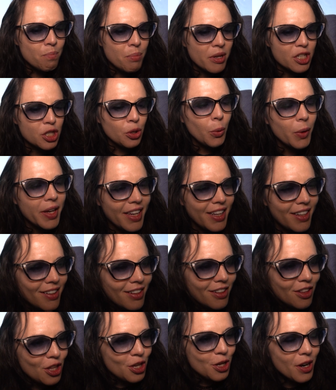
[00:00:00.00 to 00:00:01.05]

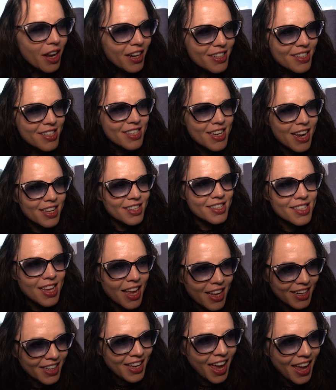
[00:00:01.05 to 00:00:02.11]
between the United States
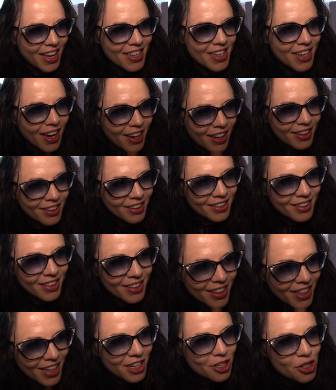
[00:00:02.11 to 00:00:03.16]
and Kenya
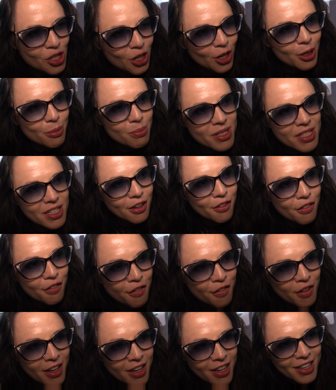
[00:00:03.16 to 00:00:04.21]
in terms
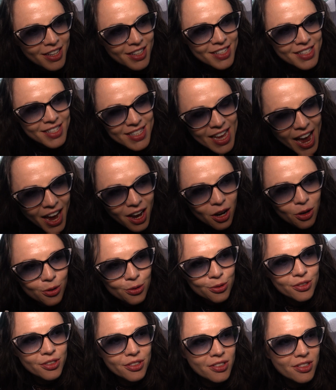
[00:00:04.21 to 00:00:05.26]
of
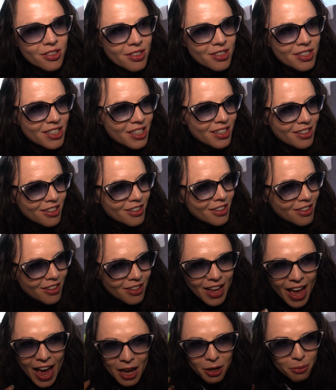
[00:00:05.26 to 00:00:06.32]
sound,
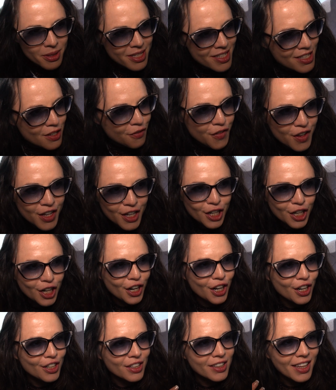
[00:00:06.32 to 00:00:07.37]

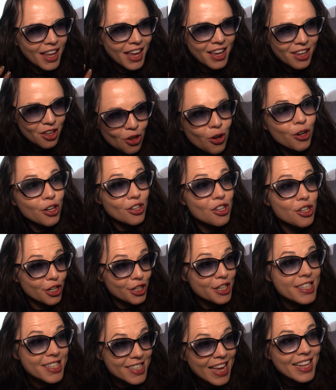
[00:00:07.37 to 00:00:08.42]
atmosphere, like
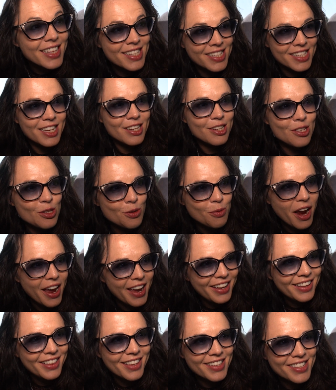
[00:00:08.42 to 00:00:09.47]
your senses,
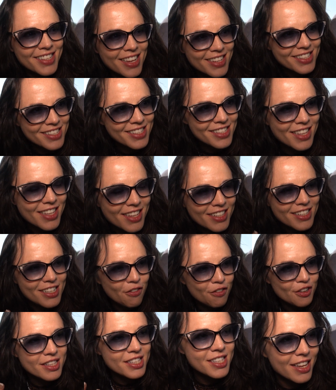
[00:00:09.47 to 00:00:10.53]
right? The
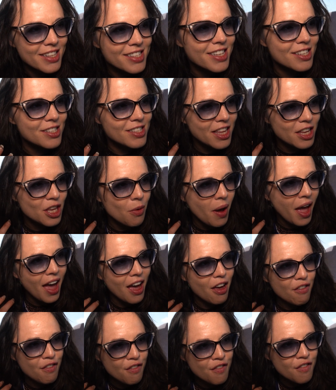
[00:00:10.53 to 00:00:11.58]
different senses that you
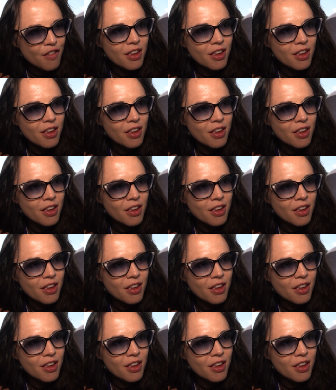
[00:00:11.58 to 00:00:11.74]
have.